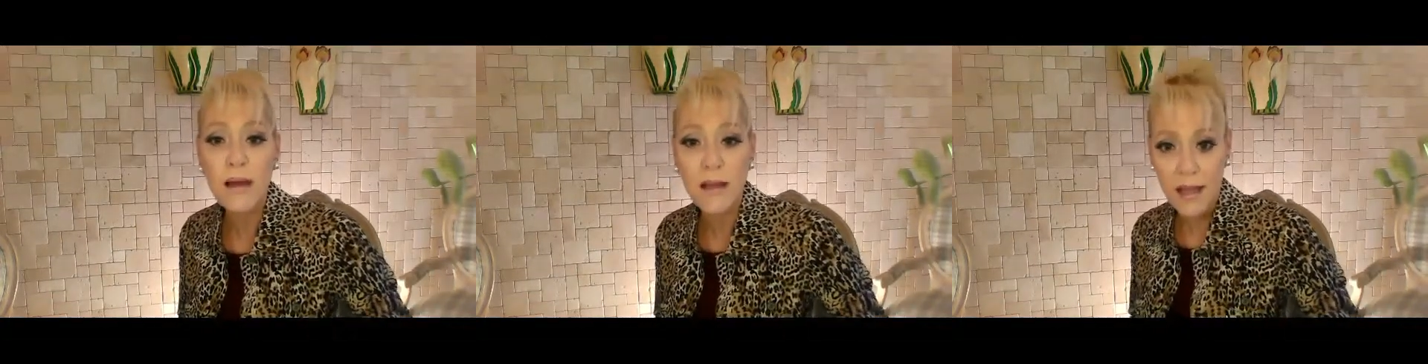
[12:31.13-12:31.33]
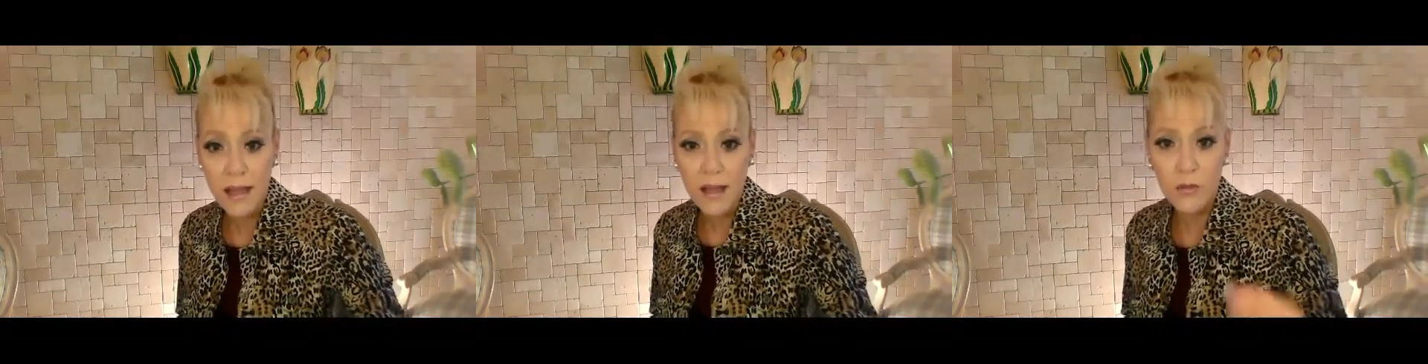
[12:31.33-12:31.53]

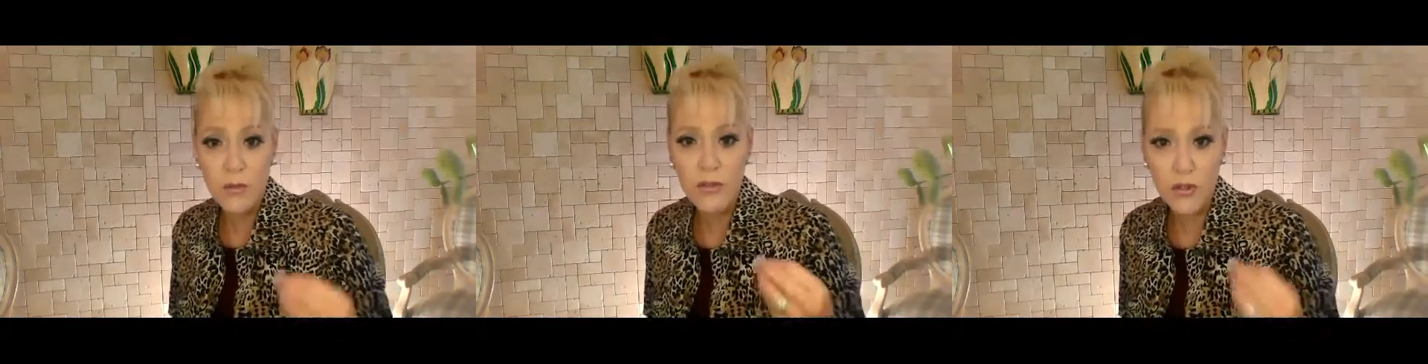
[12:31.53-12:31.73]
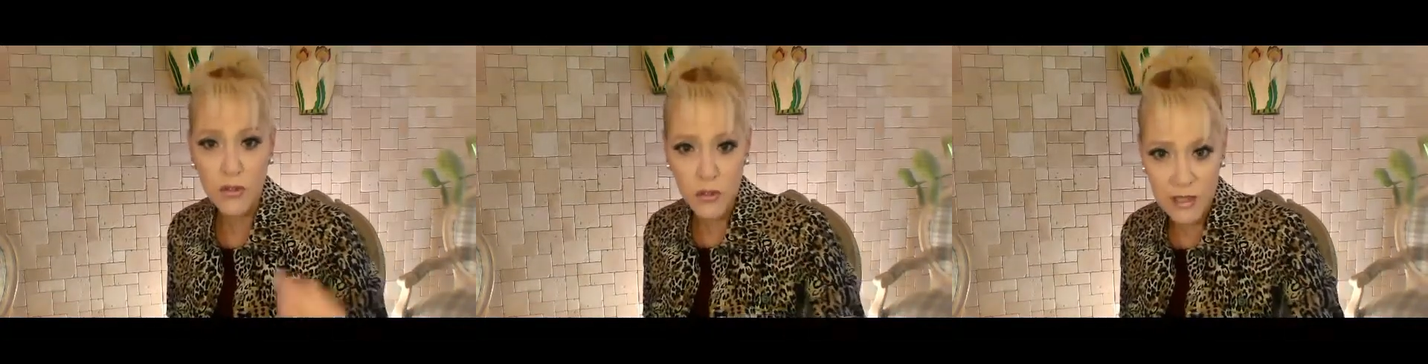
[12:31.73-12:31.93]
and
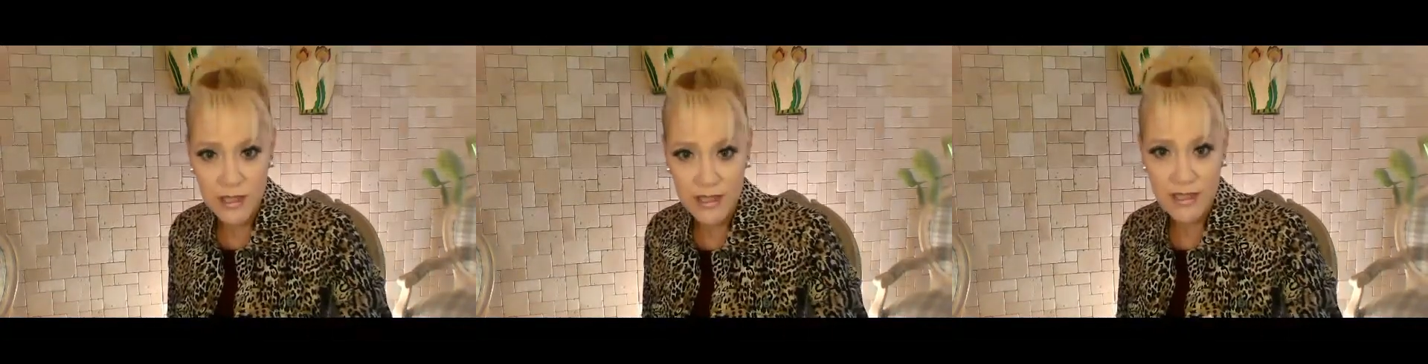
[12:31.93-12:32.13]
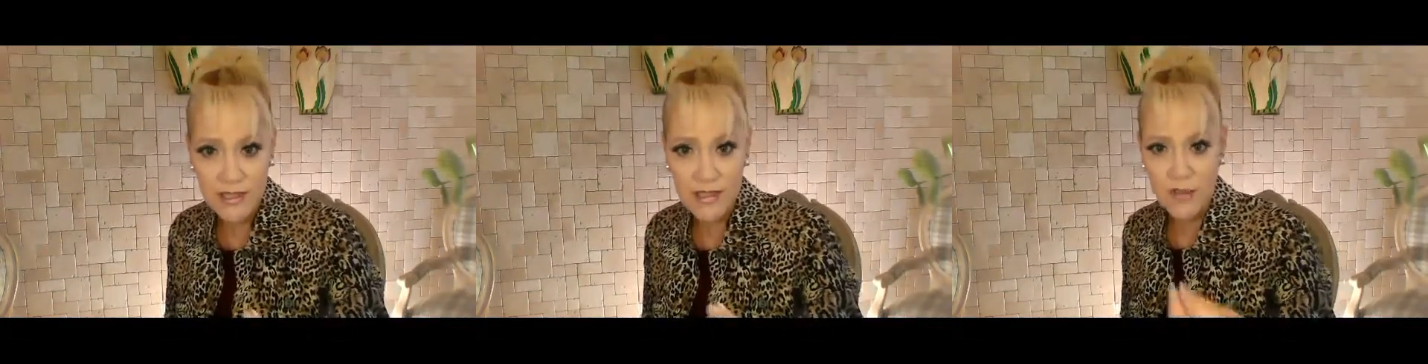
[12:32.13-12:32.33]
with
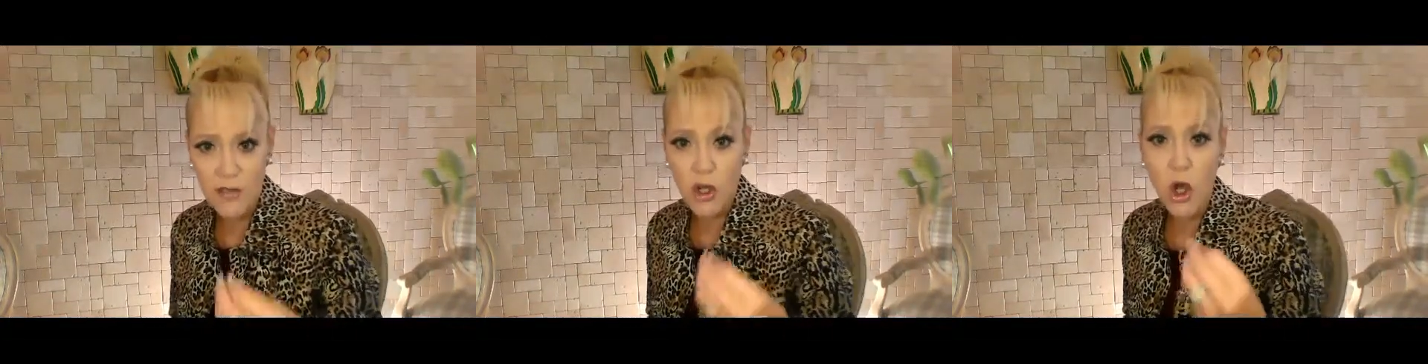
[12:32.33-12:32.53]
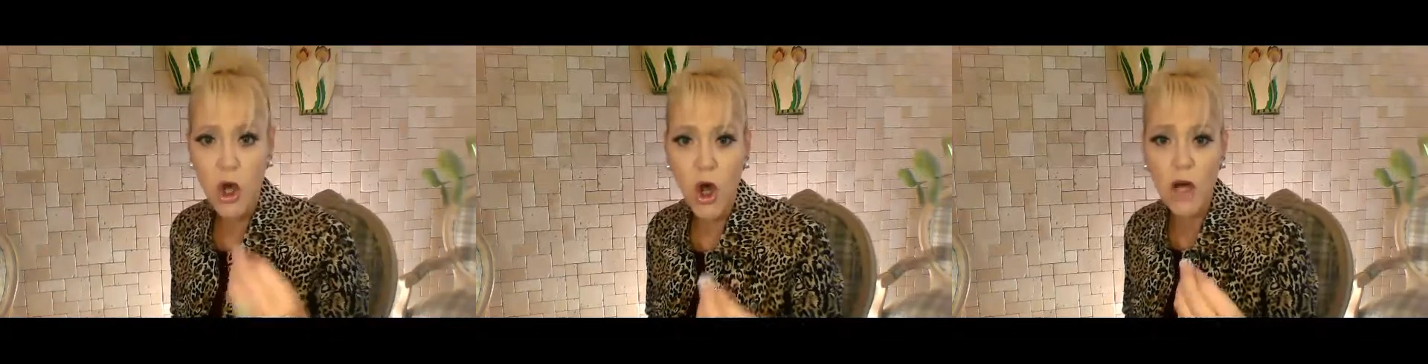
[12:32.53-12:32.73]
goodness and the
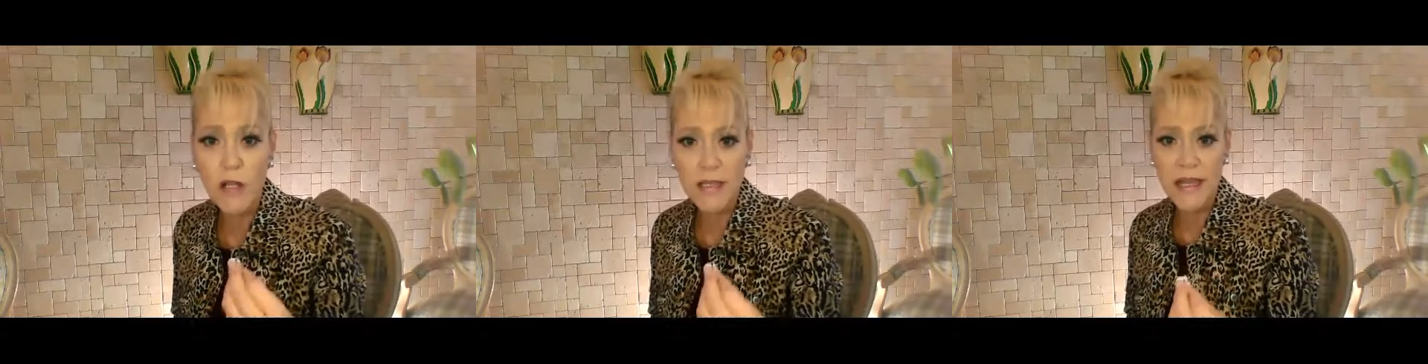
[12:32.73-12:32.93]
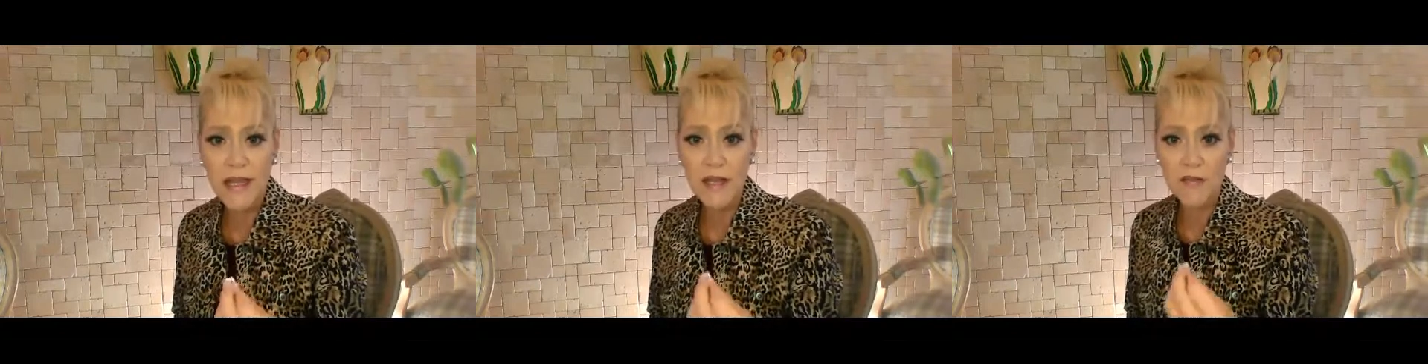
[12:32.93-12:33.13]

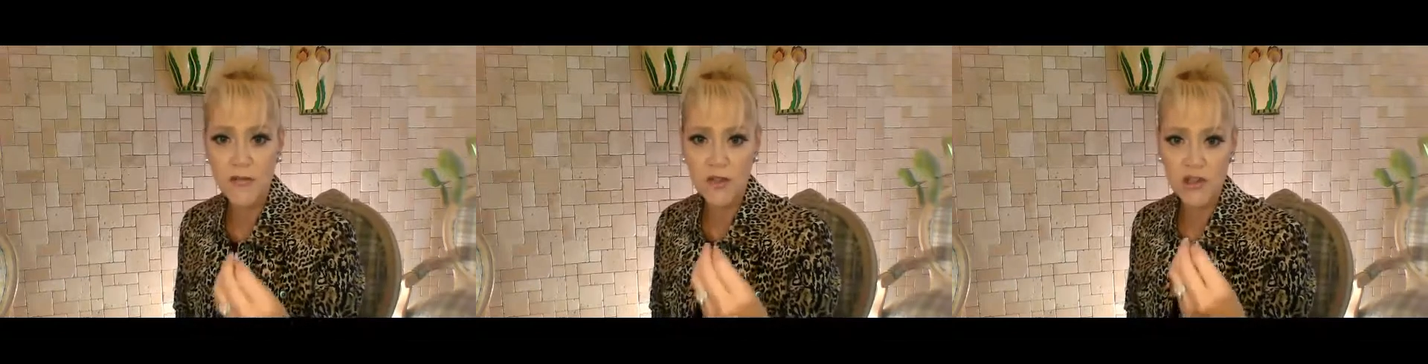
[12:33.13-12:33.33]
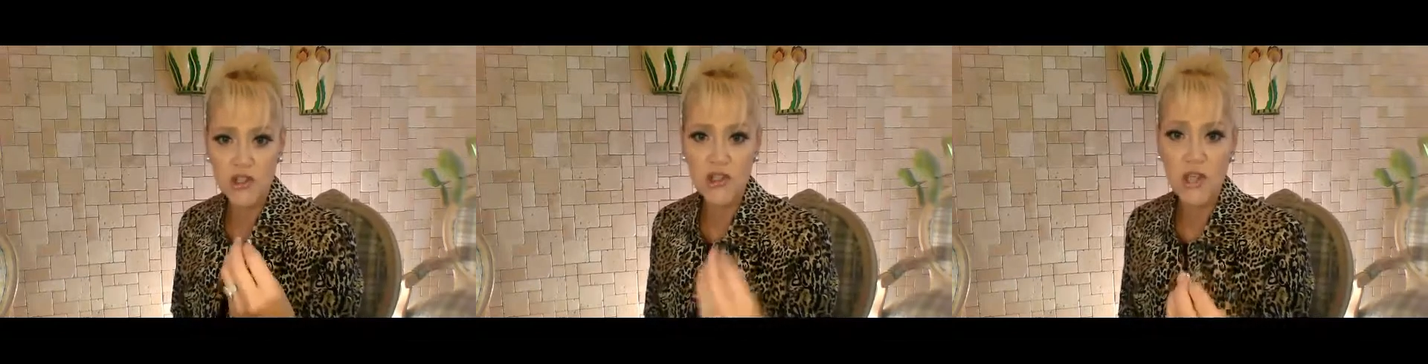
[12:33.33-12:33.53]
calling of
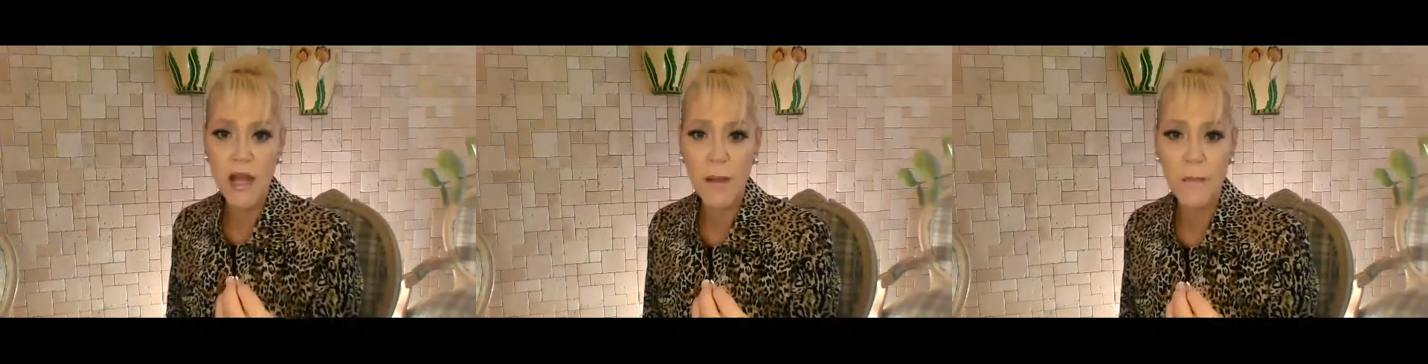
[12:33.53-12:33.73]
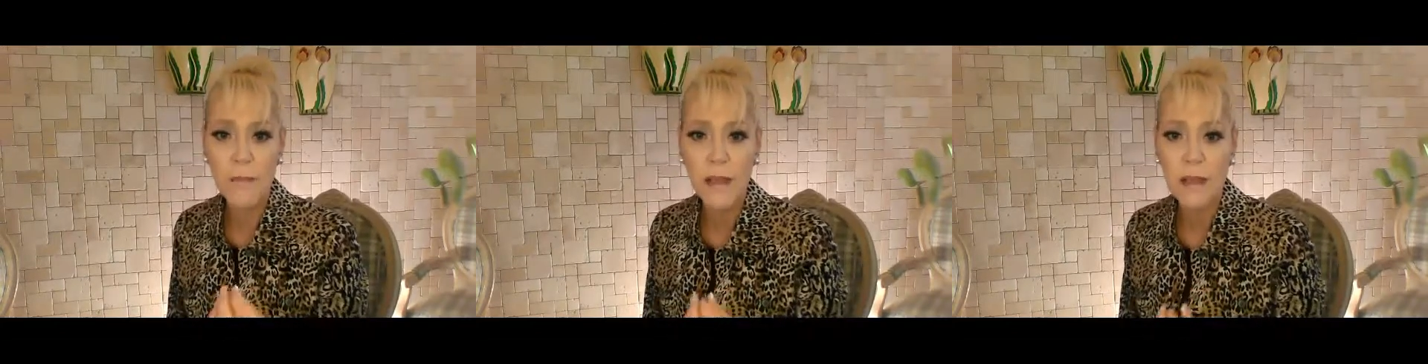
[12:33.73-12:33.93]
Hashem,